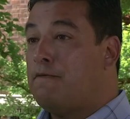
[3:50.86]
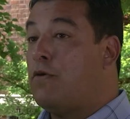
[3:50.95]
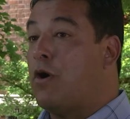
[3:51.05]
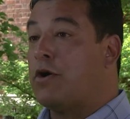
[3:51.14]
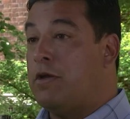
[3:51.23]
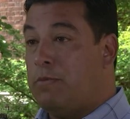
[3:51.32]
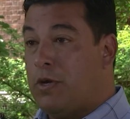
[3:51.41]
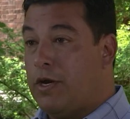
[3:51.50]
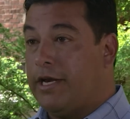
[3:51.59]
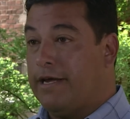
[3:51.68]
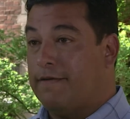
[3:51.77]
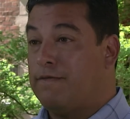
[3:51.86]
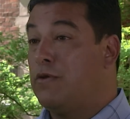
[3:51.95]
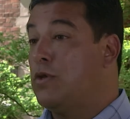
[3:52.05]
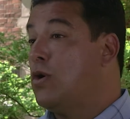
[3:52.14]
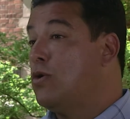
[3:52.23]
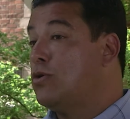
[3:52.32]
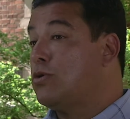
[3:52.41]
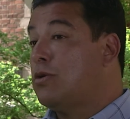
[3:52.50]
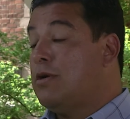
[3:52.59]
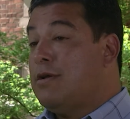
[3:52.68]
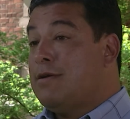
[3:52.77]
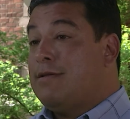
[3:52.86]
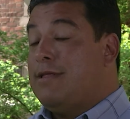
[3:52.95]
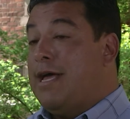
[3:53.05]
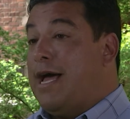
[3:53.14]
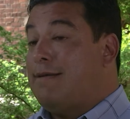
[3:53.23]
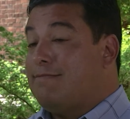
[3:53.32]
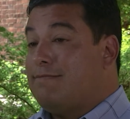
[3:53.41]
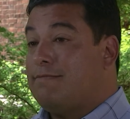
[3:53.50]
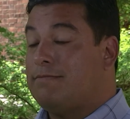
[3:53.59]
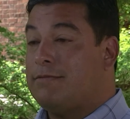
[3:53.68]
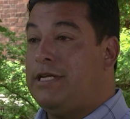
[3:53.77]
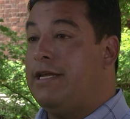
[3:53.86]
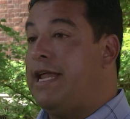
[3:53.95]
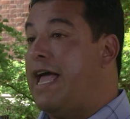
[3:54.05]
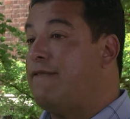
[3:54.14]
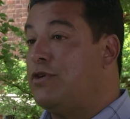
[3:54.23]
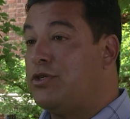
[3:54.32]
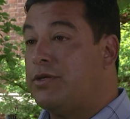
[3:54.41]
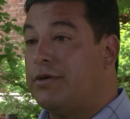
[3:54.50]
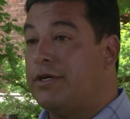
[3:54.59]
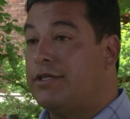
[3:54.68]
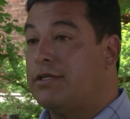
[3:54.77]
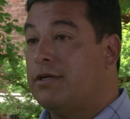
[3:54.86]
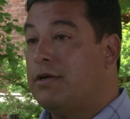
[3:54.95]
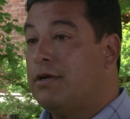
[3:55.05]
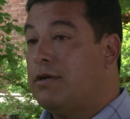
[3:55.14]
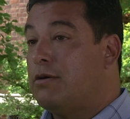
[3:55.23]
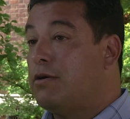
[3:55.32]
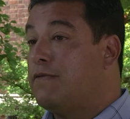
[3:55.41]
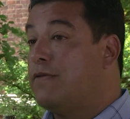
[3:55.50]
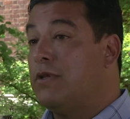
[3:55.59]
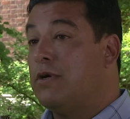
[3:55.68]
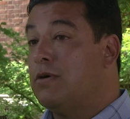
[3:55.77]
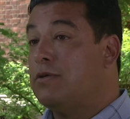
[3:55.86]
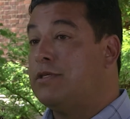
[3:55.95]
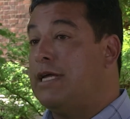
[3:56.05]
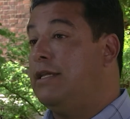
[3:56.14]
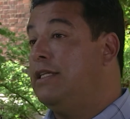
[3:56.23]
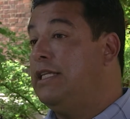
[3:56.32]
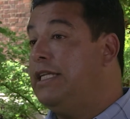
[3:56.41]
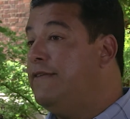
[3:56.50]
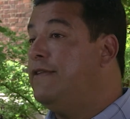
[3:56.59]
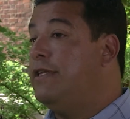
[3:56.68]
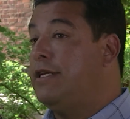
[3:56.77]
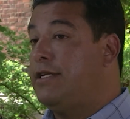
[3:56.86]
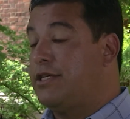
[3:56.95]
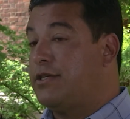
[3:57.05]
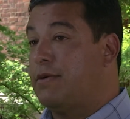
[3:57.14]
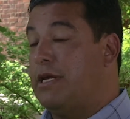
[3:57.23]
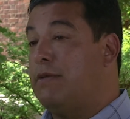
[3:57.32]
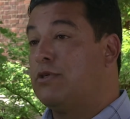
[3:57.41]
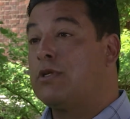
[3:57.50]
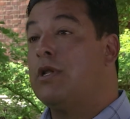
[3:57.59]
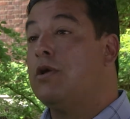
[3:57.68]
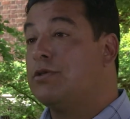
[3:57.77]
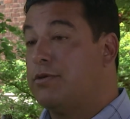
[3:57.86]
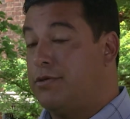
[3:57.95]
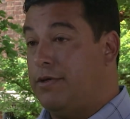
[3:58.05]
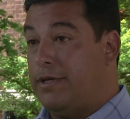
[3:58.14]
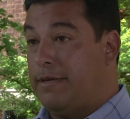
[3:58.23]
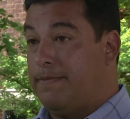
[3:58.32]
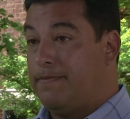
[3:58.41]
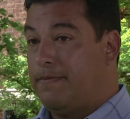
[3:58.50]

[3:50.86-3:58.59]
for our community, for those that didn't have insurance, or for those that lived in the district and it was closer to them.